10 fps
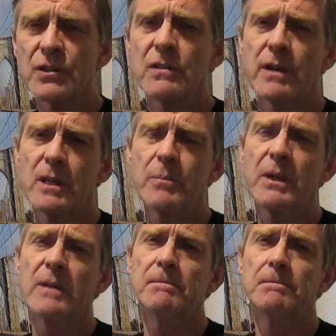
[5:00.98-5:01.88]

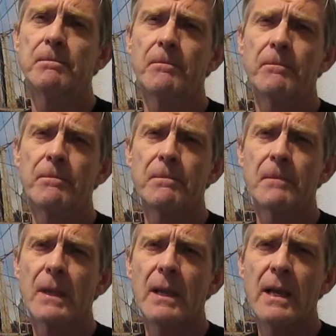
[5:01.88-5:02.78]
developing.
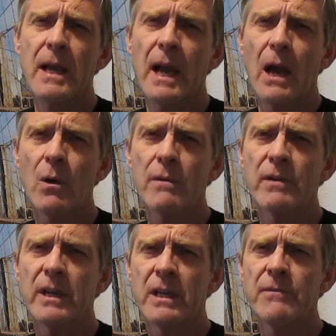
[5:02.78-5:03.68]

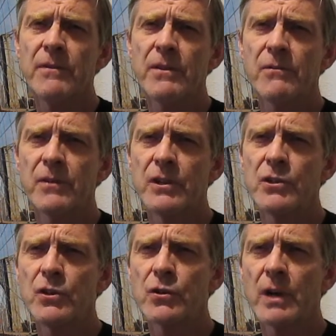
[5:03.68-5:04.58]
However, if the
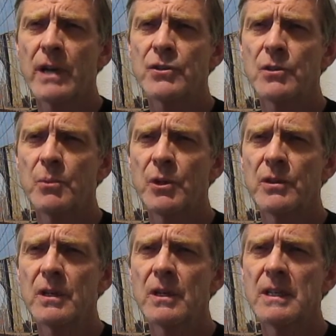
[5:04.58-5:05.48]
finisher tries to put
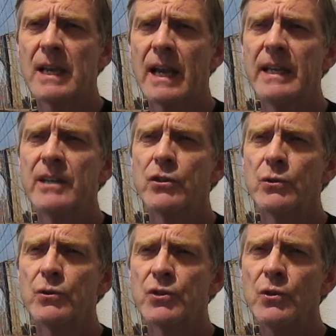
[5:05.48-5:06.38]
the tine in
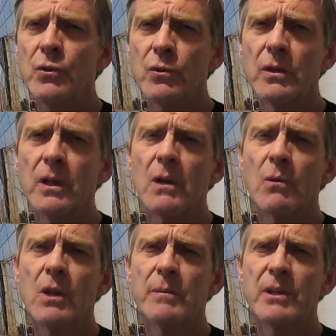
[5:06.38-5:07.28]
too soon,
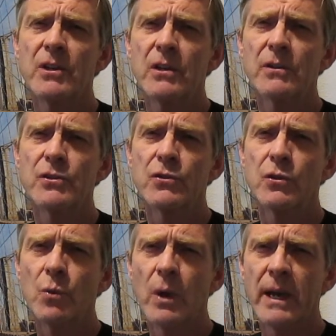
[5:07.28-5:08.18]
While the material is
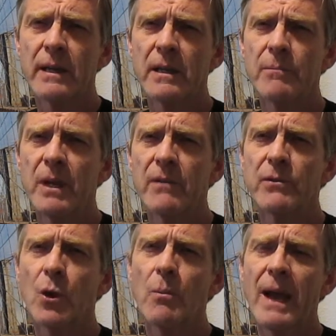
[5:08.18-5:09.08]
too wet, it may
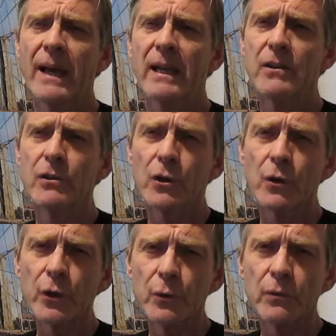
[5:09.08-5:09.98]
float back into the
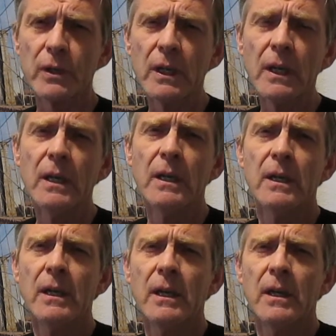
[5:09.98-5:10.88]
groove.
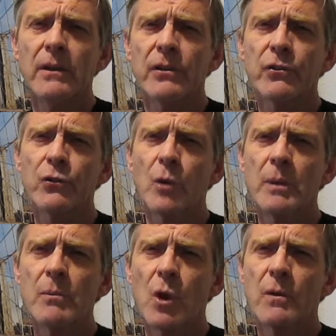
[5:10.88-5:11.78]
This is
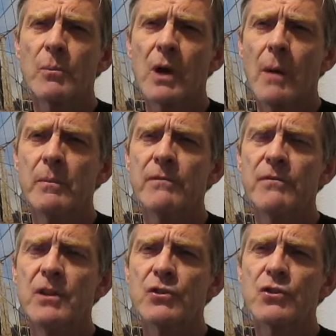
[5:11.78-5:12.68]
normally more of a problem if
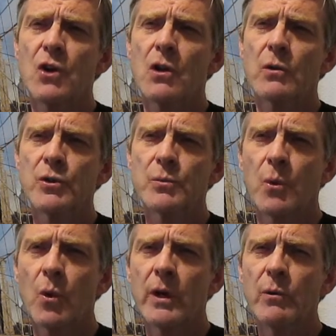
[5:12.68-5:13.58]
the installer is
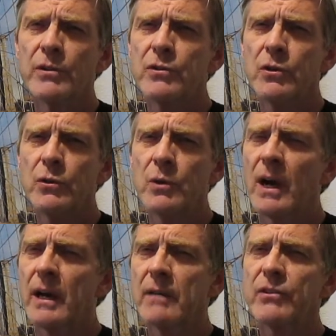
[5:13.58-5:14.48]
pouring with too
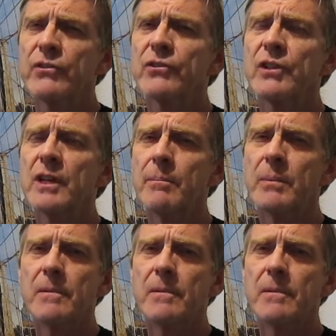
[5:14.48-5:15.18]
high of a slump.